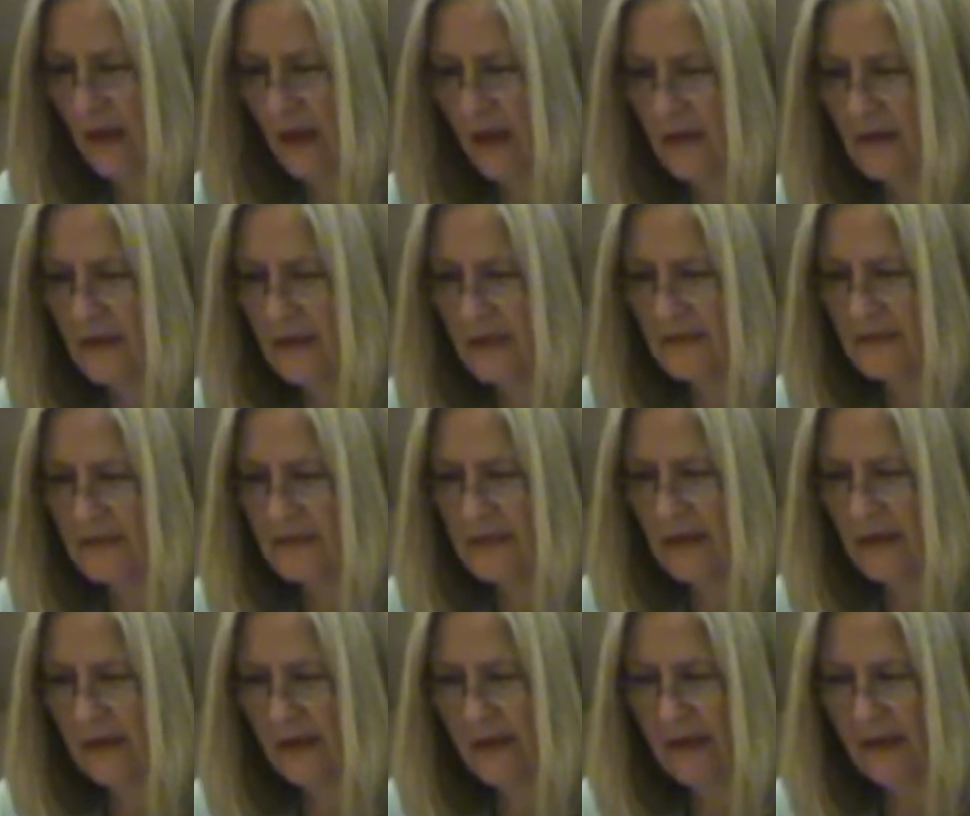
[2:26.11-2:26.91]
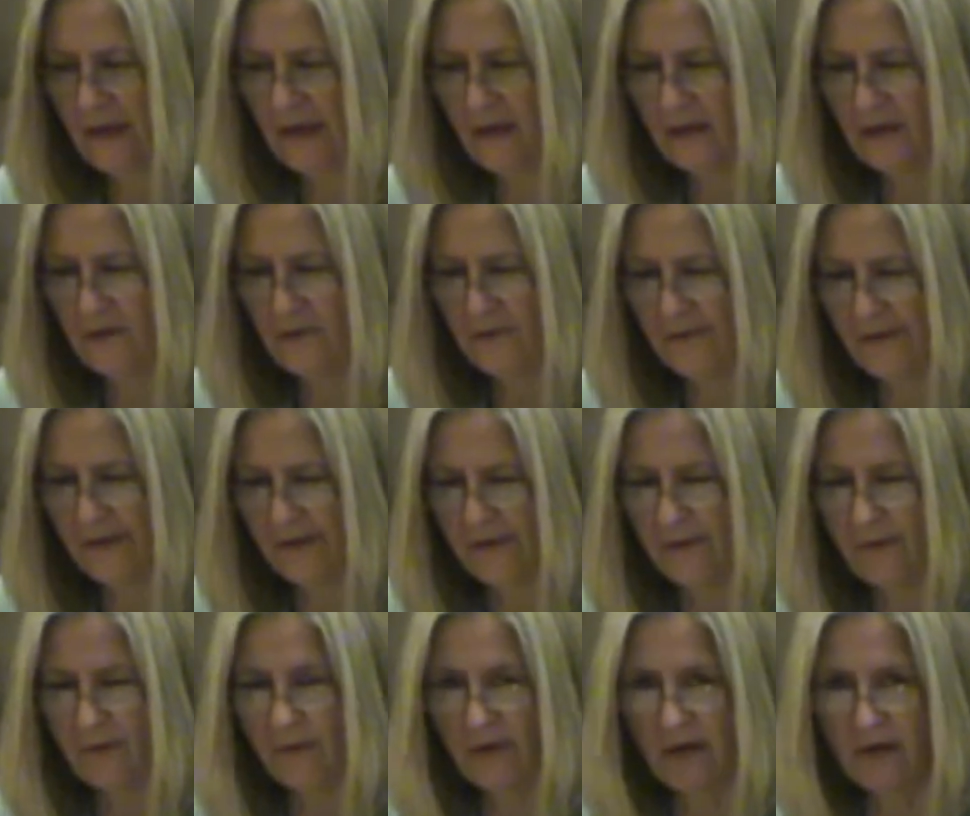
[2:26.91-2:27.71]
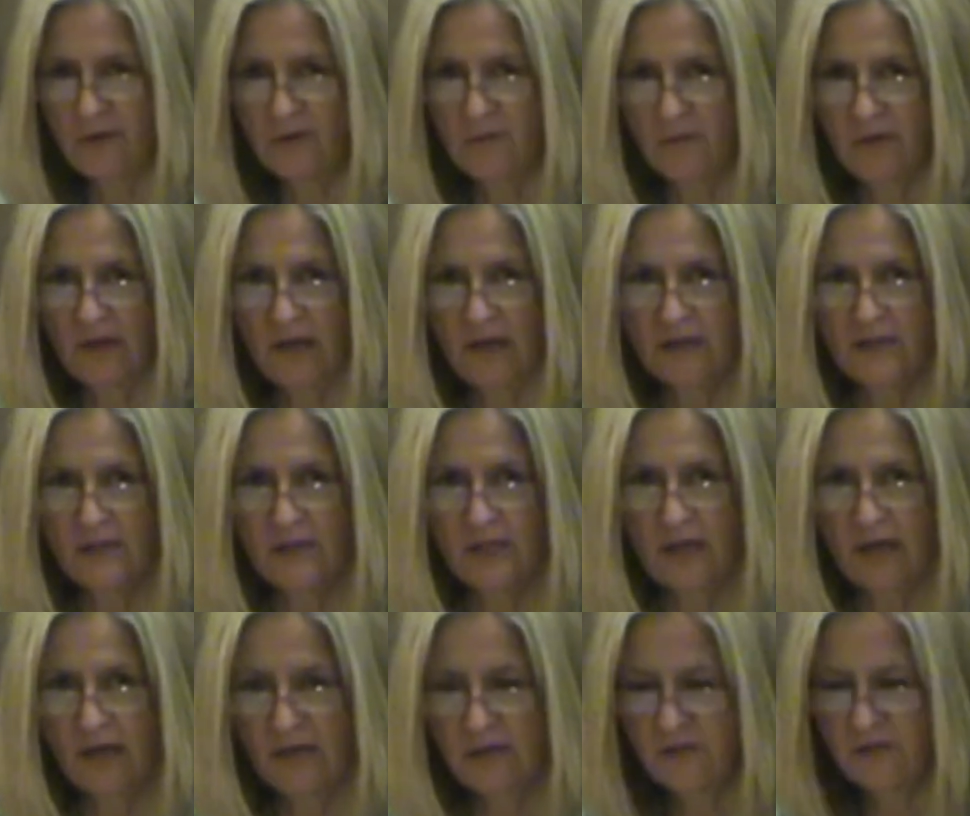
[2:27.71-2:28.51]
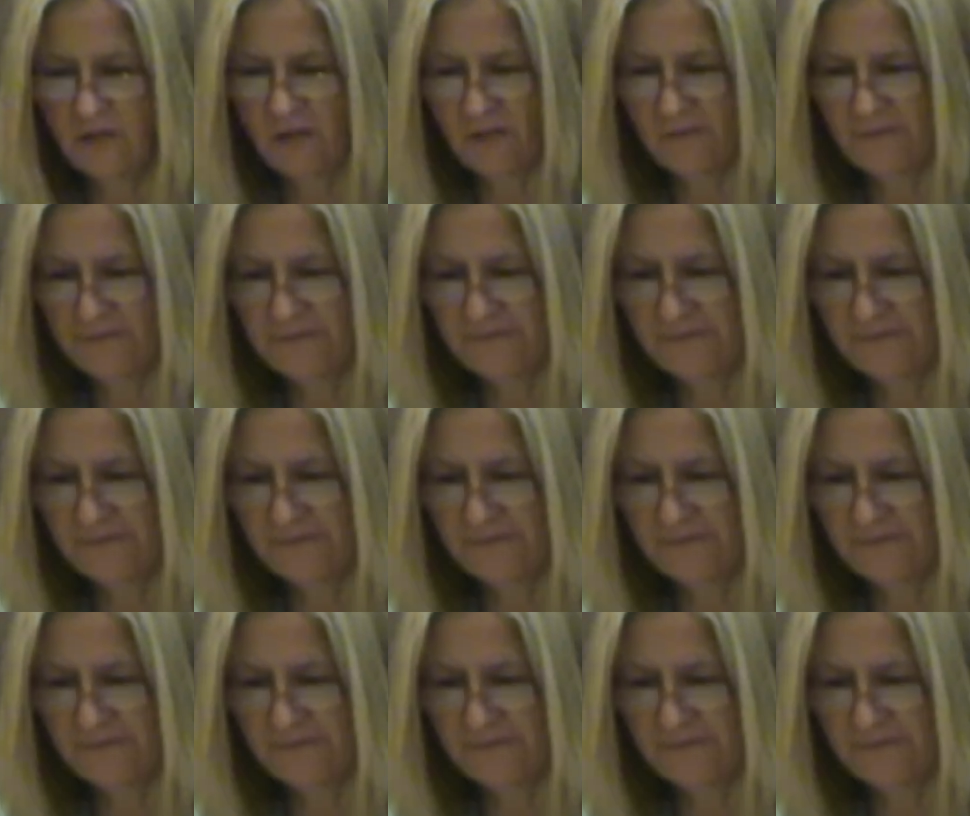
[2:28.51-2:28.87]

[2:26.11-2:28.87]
and he is dedicated to undergraduate education.